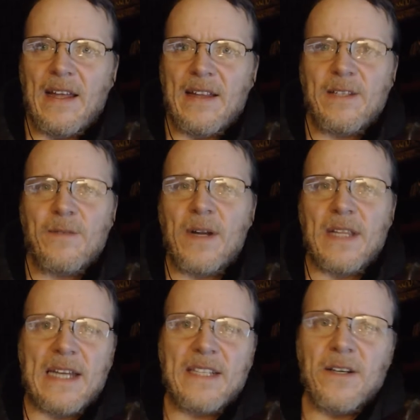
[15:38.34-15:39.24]
That's where
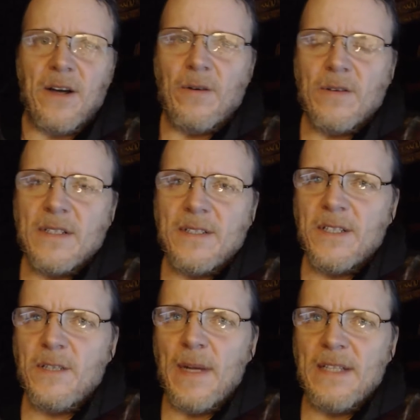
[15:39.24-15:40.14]
I'd like to go. It's
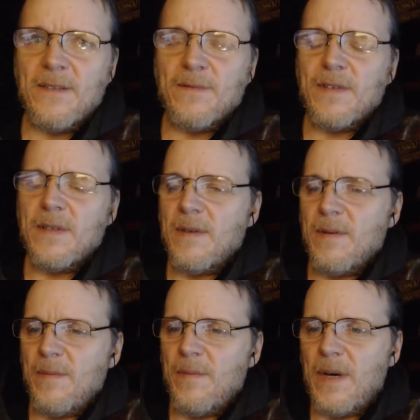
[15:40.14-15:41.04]
expensive,
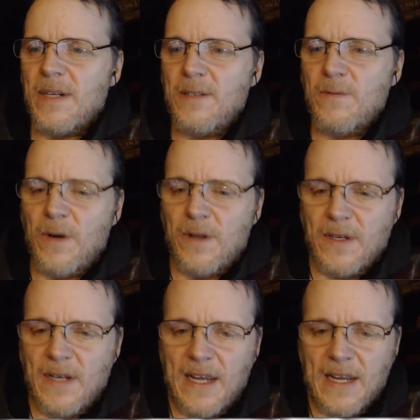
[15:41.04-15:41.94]
but it's worth
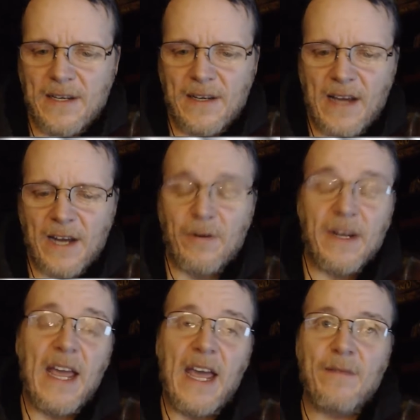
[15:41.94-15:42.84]
it. And I
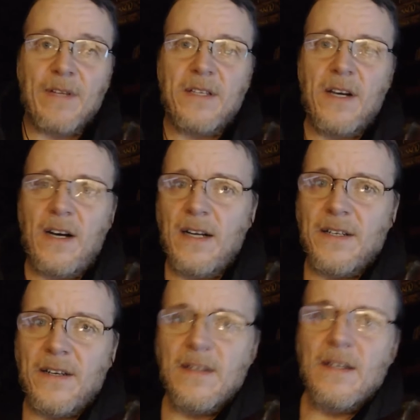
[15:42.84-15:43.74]
already have a
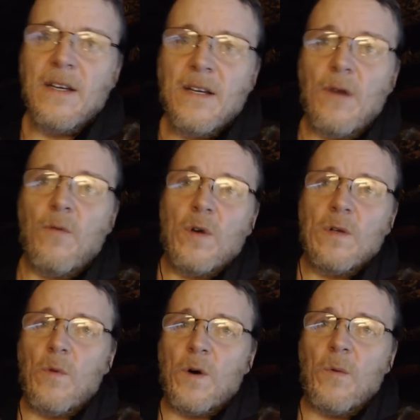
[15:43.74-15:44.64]
ton of
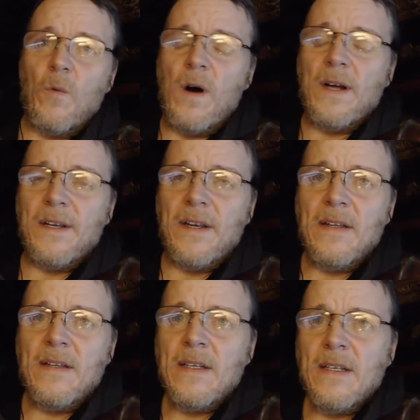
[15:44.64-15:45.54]
World War I
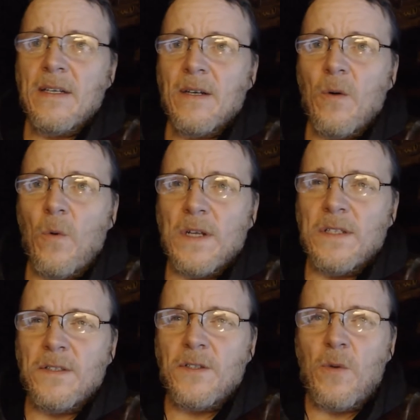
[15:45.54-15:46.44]

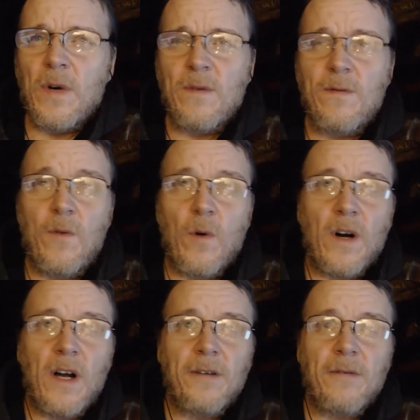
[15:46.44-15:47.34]

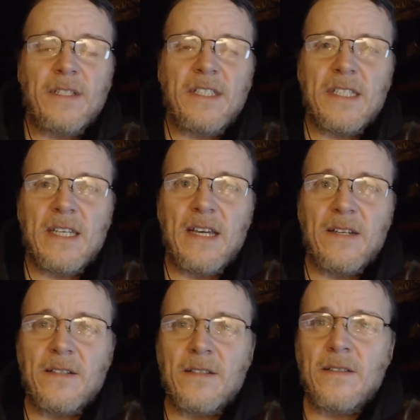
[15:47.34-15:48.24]
2400
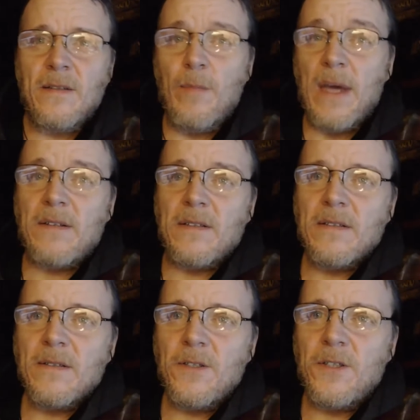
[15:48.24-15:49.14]
scale metal
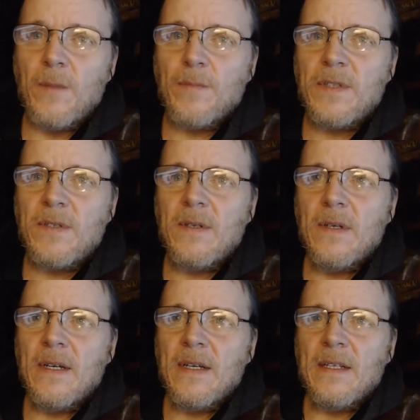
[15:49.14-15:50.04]
ships
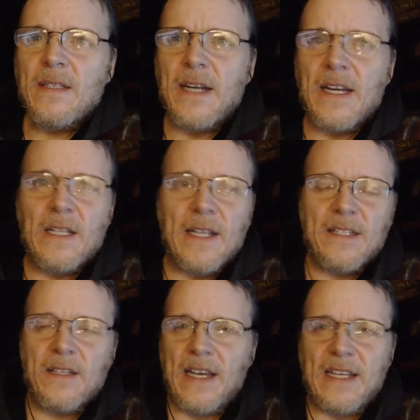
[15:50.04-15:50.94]
that I
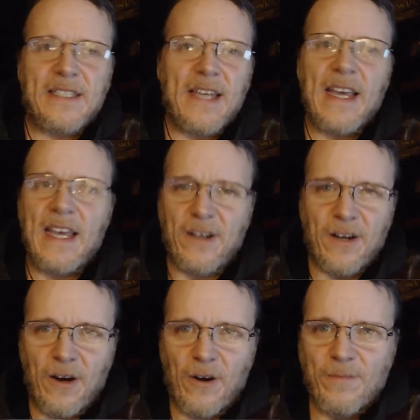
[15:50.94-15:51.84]
collected like a decade
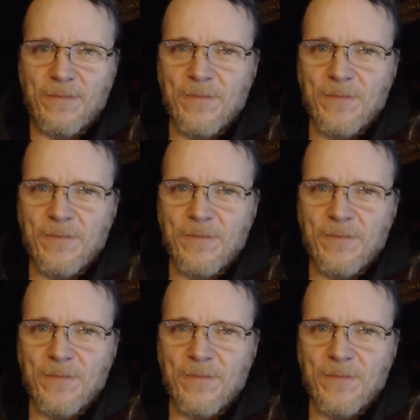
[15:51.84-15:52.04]
ago.